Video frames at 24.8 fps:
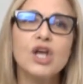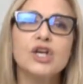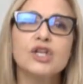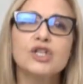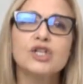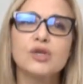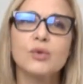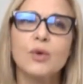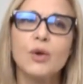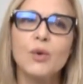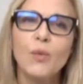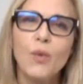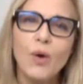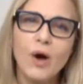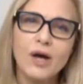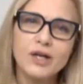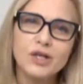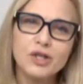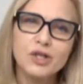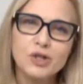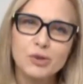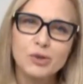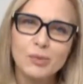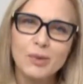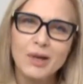So we
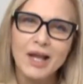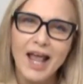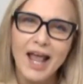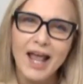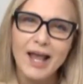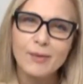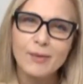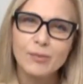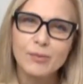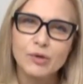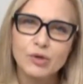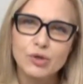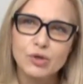wanted to be able